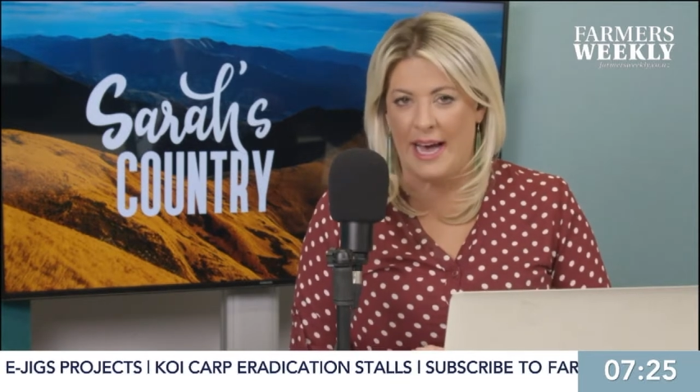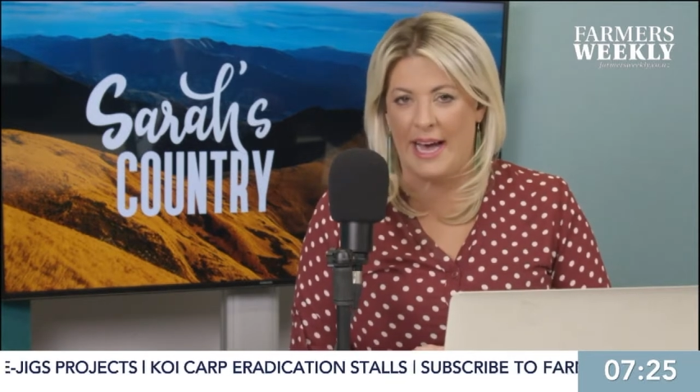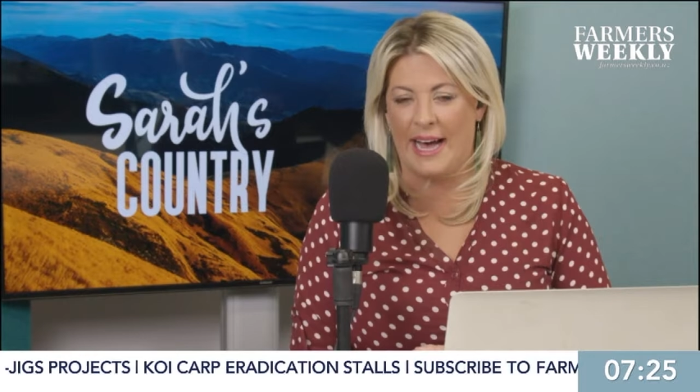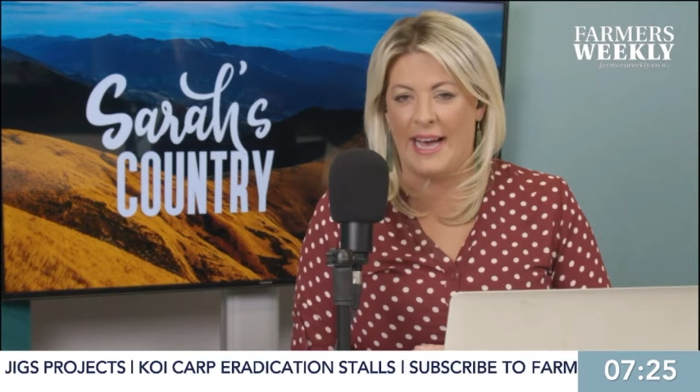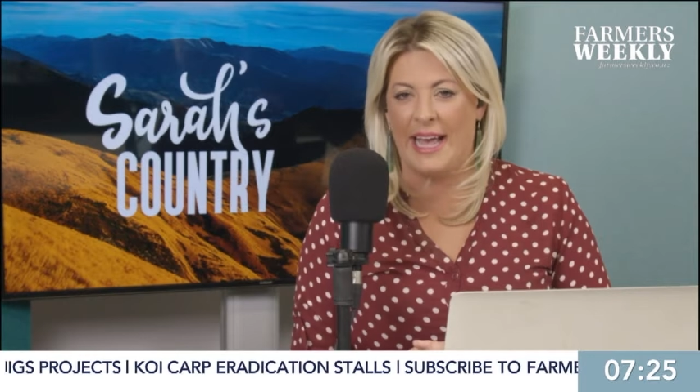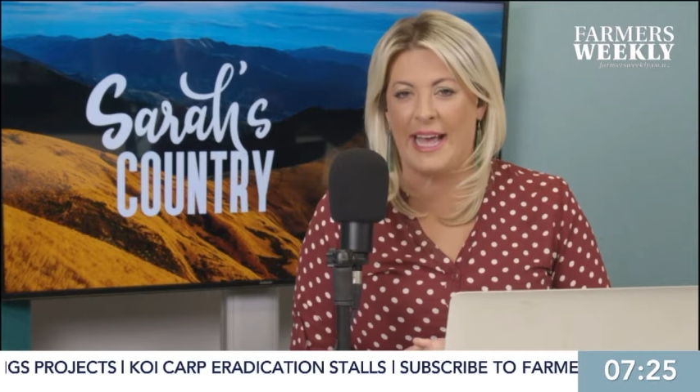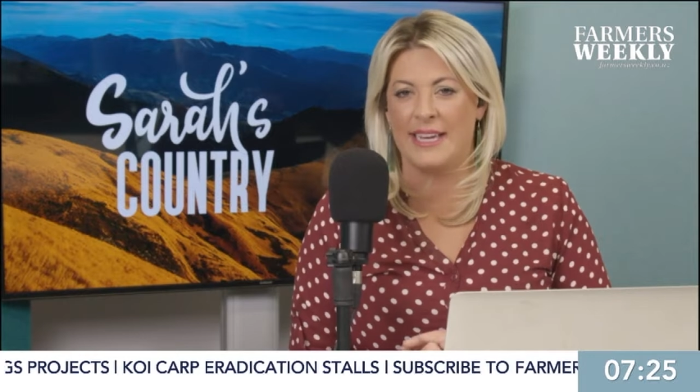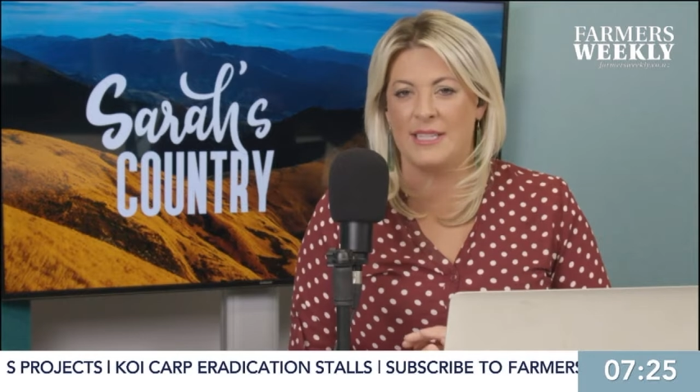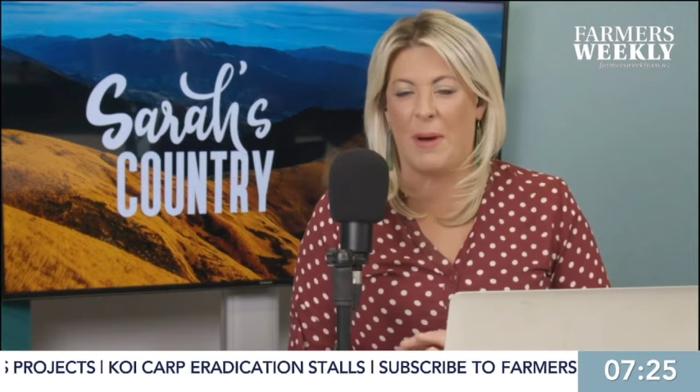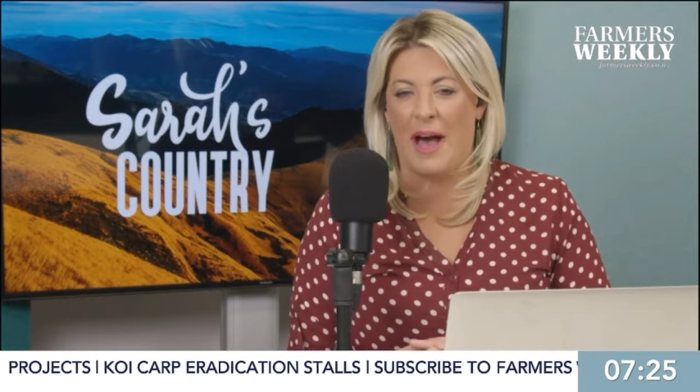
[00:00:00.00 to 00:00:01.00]

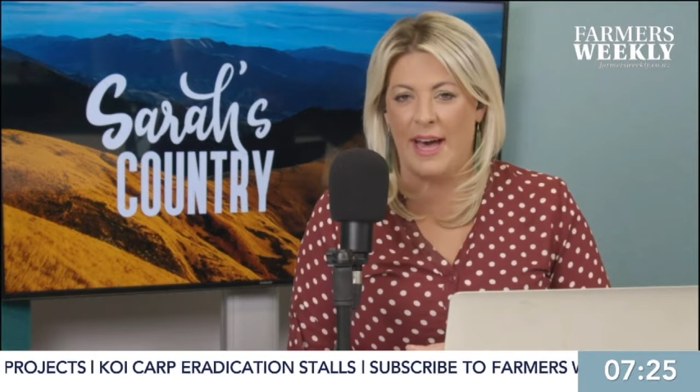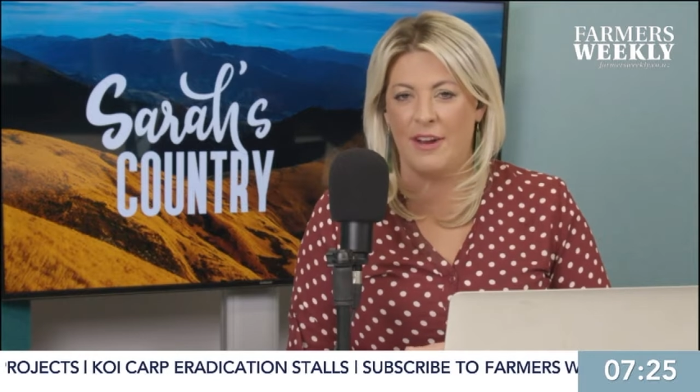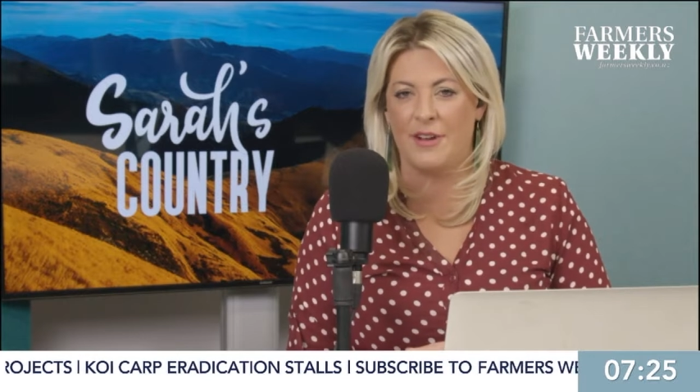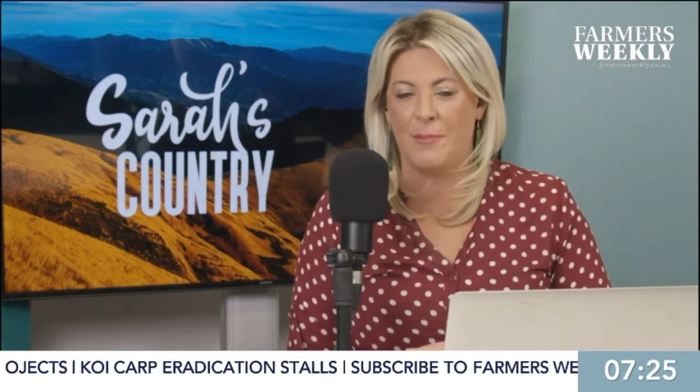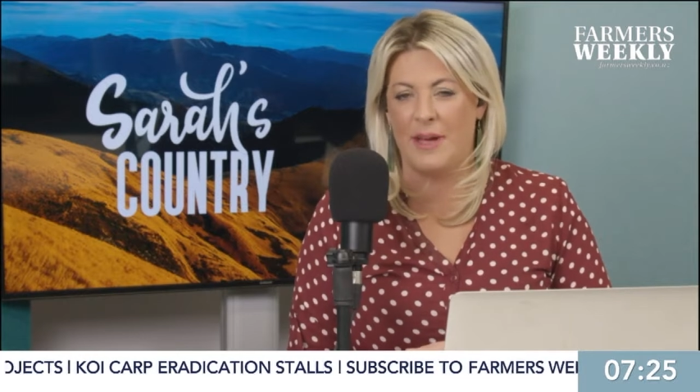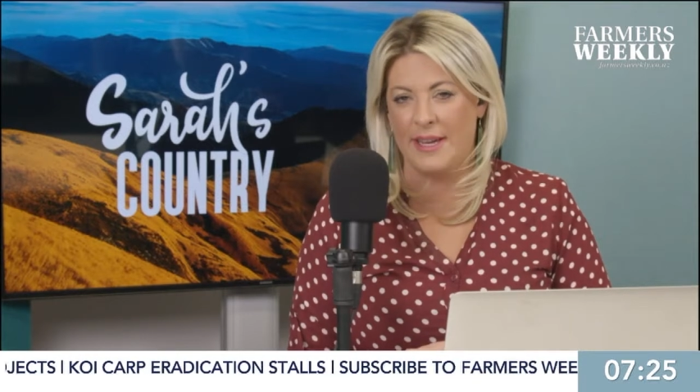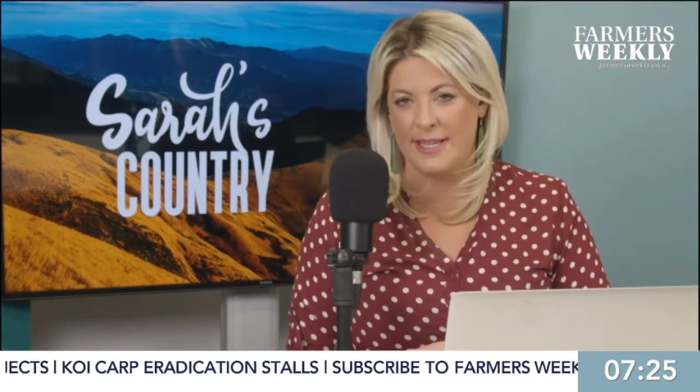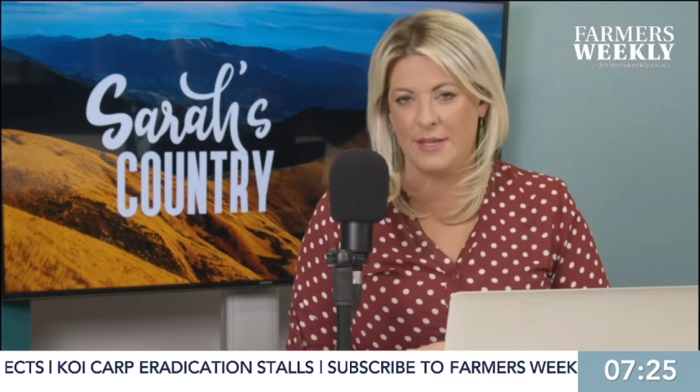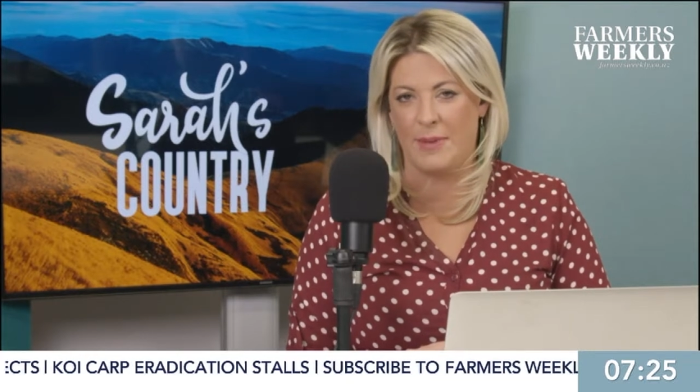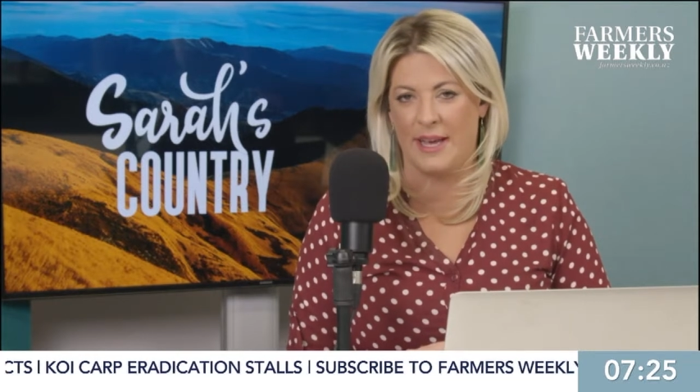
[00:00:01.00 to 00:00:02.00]
And part of an
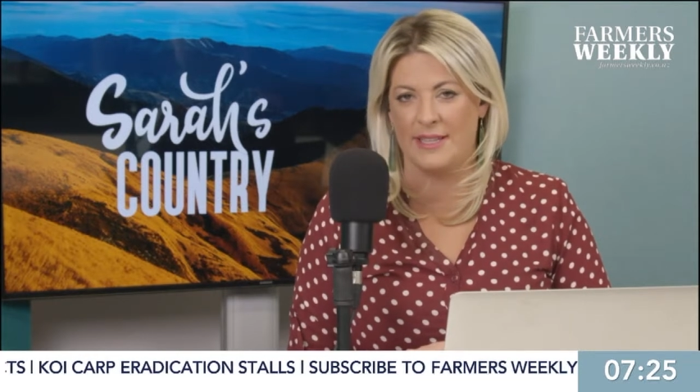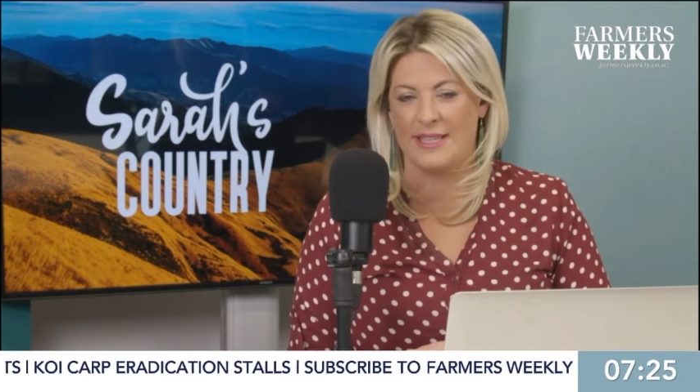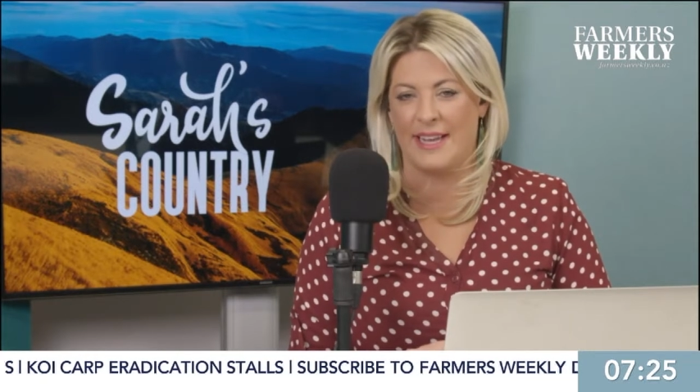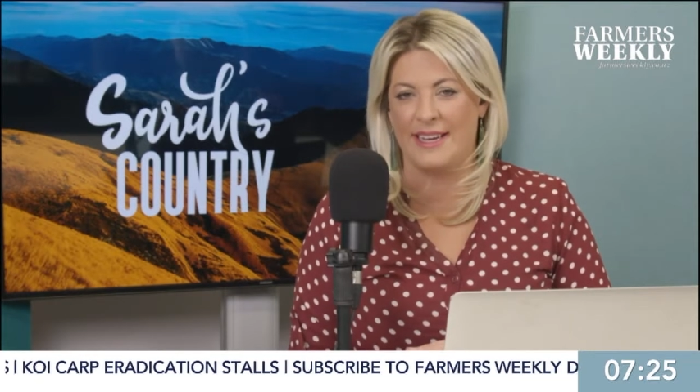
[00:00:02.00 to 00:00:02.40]
opinion piece